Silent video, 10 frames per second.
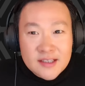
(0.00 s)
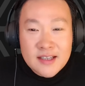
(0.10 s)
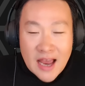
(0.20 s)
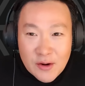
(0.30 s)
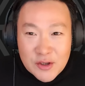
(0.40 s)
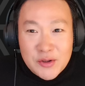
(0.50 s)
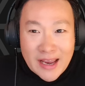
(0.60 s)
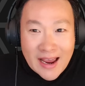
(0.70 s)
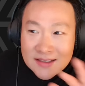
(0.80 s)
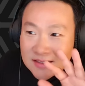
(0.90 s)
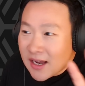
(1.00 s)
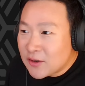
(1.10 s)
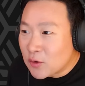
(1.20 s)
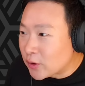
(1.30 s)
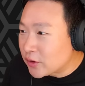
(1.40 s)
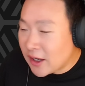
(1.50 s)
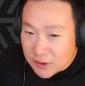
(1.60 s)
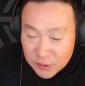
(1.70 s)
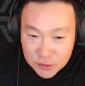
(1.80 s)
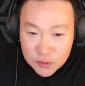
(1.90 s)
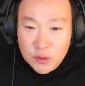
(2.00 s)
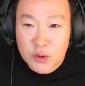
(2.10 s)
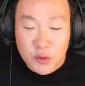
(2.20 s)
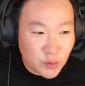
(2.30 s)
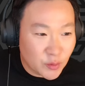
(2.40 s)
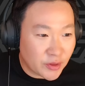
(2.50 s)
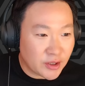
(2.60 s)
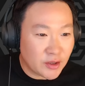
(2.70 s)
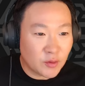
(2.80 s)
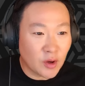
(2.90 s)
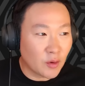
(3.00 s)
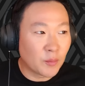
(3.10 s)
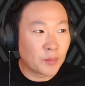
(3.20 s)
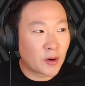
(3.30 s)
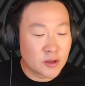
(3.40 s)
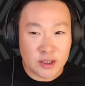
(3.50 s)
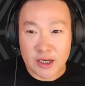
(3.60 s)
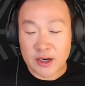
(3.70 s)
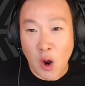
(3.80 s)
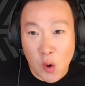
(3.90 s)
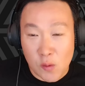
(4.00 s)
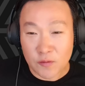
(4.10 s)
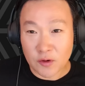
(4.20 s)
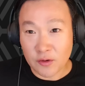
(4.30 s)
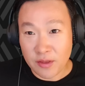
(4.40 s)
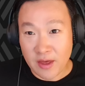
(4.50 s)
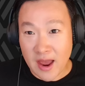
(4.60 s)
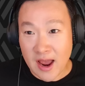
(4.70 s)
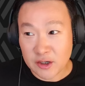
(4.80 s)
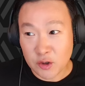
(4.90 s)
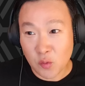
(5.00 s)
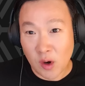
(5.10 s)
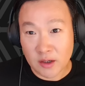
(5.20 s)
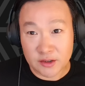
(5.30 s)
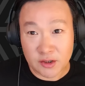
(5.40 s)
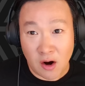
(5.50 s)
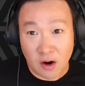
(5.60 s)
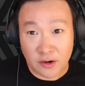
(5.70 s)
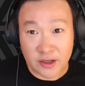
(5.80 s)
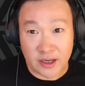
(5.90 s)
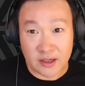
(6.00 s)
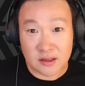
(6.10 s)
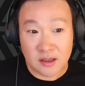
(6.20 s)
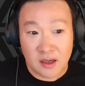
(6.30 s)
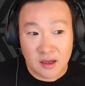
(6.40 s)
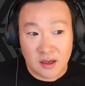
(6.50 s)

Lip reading: how you gaslight, or like you screw the person over that you want to target